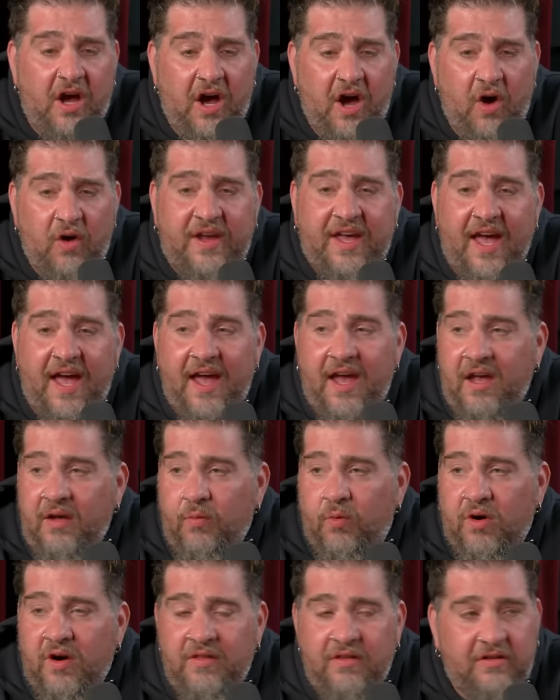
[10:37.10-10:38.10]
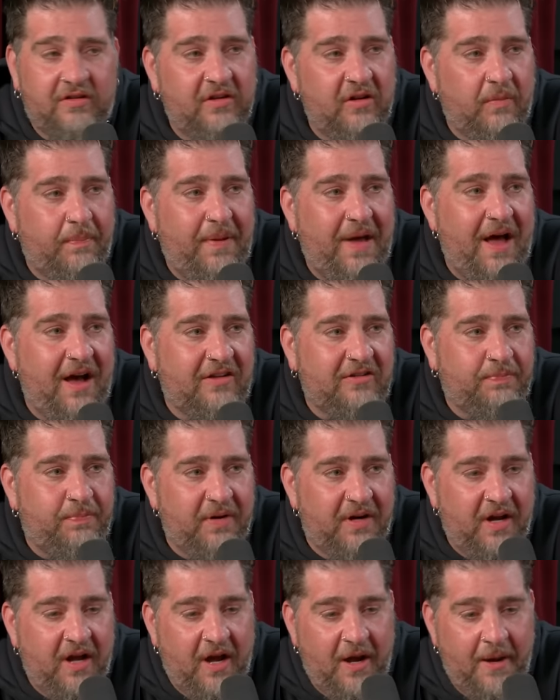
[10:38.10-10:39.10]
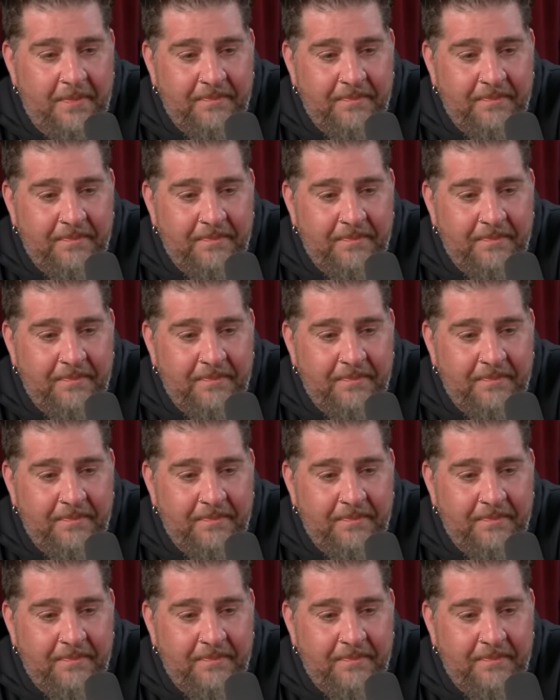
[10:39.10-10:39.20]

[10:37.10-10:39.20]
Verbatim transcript: okay, we're in this little box, but uh,